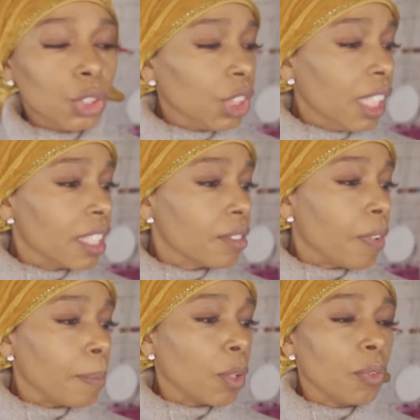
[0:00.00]
She is
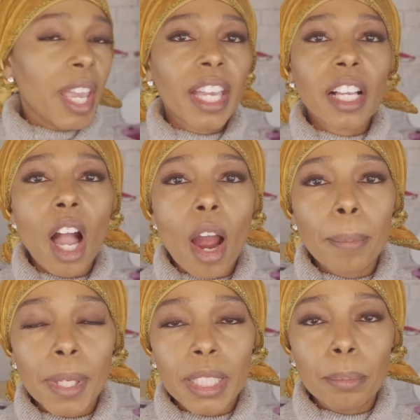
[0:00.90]
from the Red
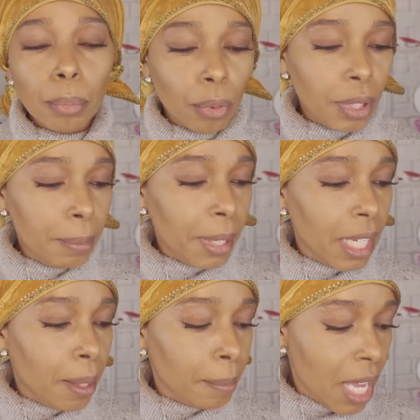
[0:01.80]
Carpet
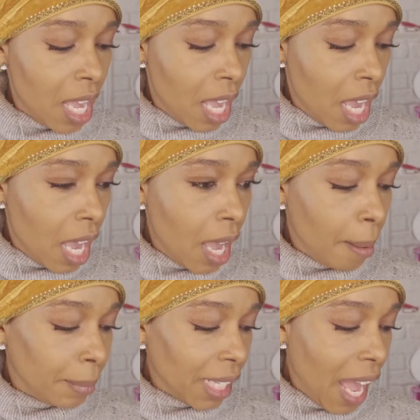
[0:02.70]
Premium
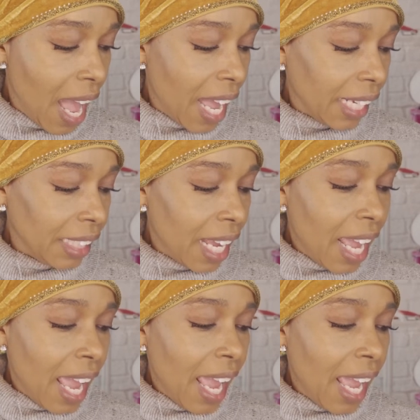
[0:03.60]
um, line.
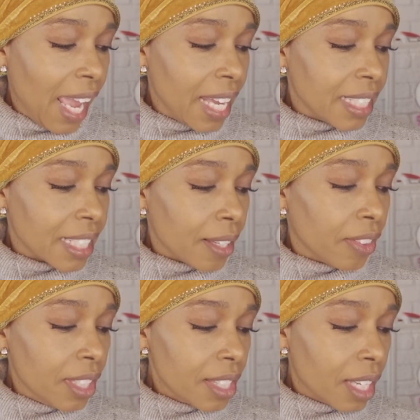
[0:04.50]
And
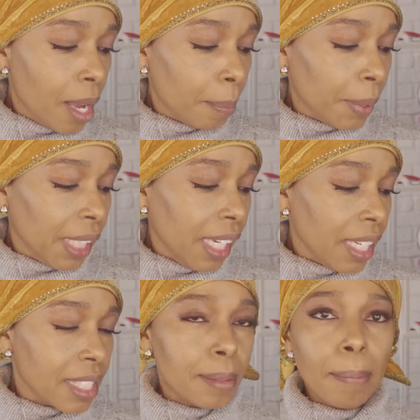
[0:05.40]
this company
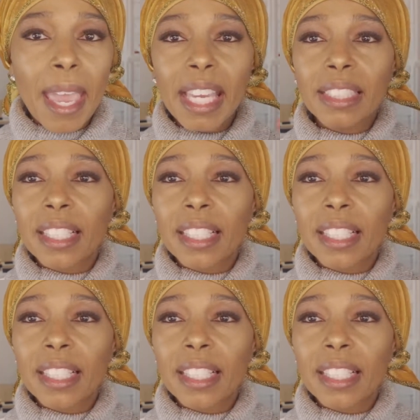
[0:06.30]
is Mane